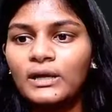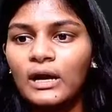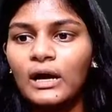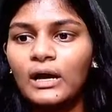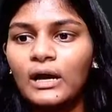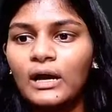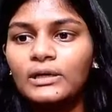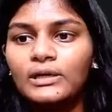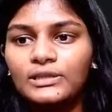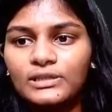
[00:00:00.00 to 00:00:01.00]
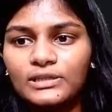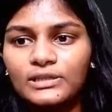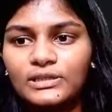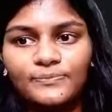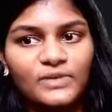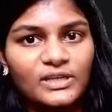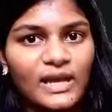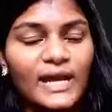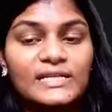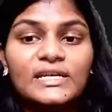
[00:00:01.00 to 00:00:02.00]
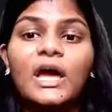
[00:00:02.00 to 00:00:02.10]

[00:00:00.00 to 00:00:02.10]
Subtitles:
R3, right?